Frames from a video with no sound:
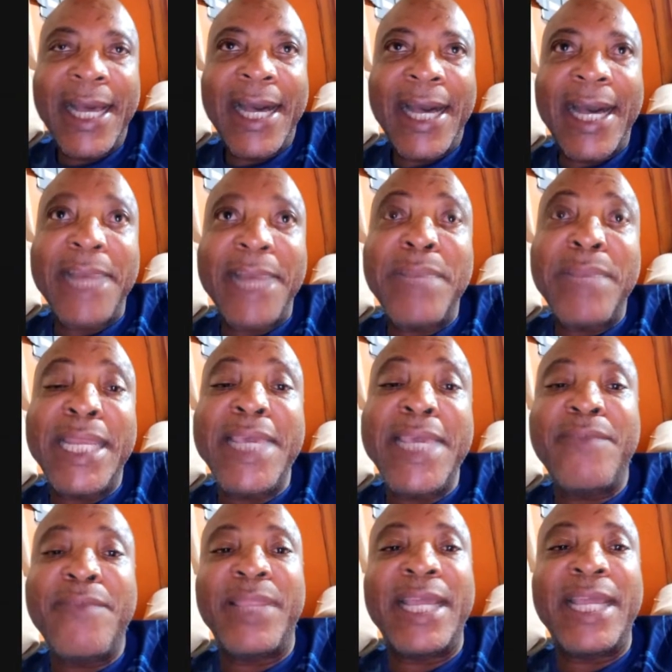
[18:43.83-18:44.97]
And believe
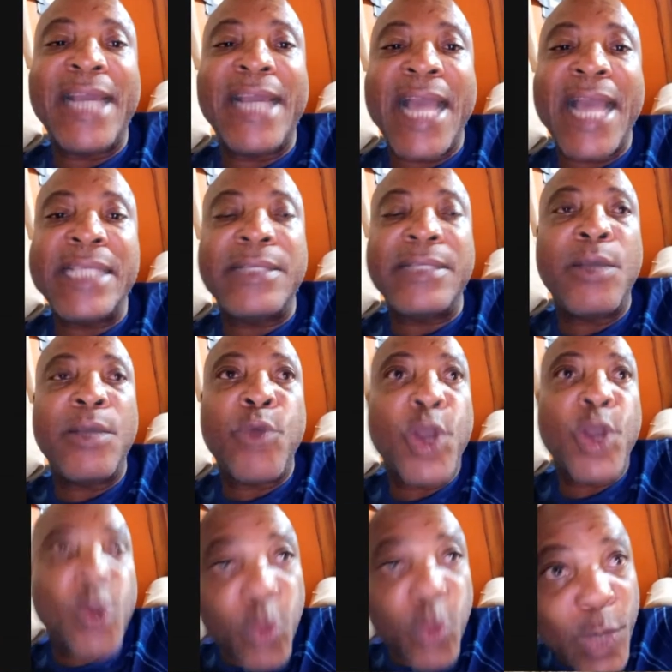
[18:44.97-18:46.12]
me, the guys were
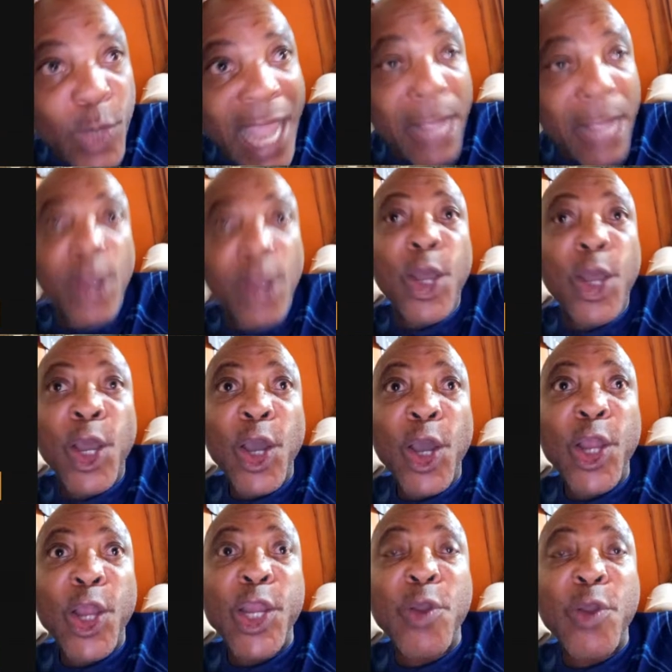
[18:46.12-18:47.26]
like
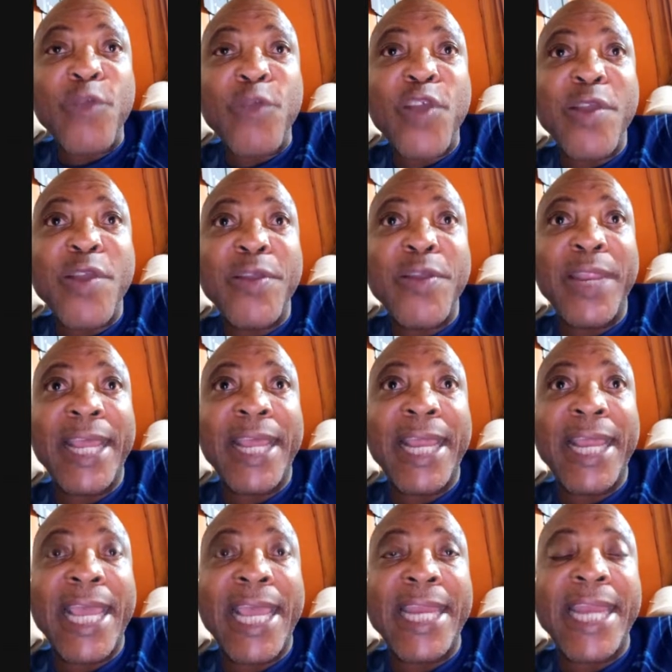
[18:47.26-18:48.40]
they were very
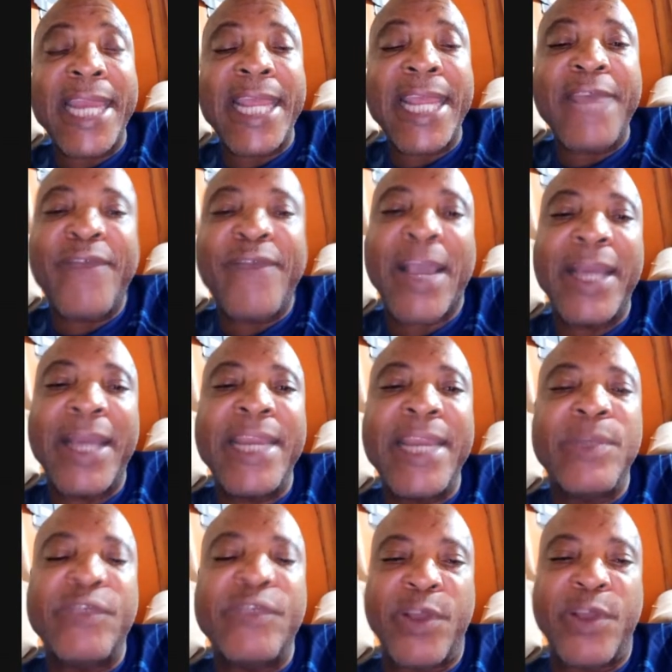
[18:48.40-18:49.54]
the effect on them
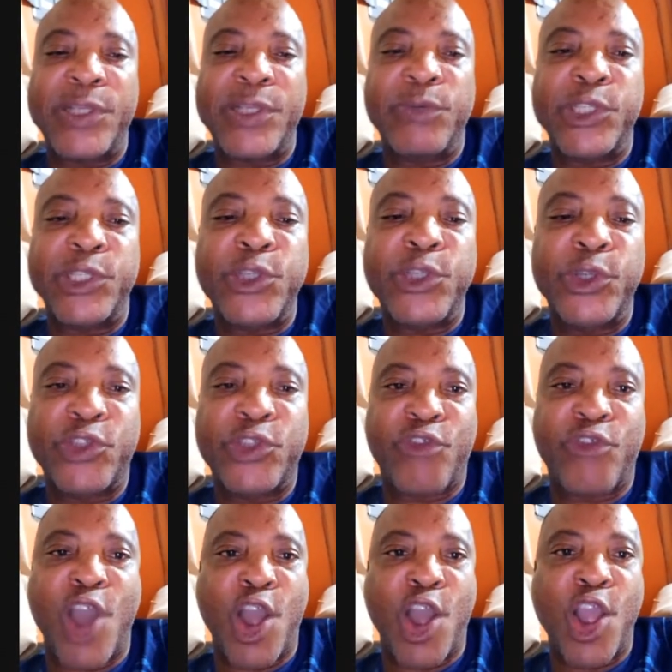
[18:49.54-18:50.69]
was so
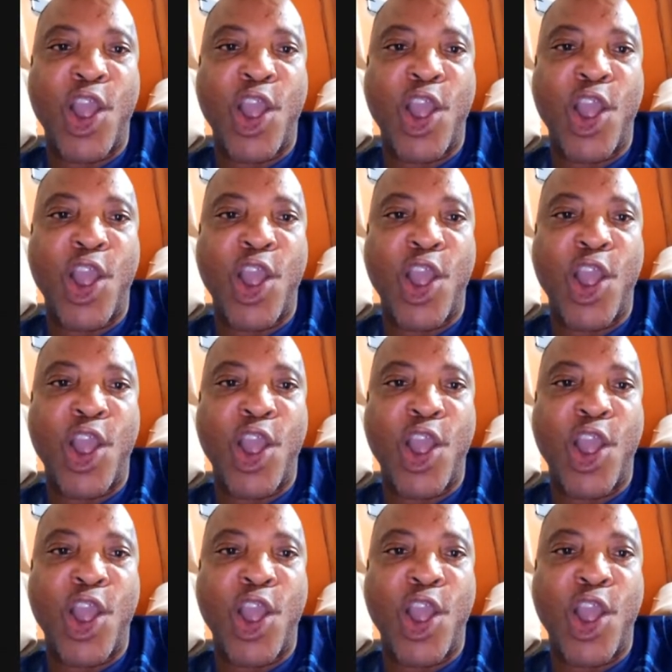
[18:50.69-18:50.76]
strong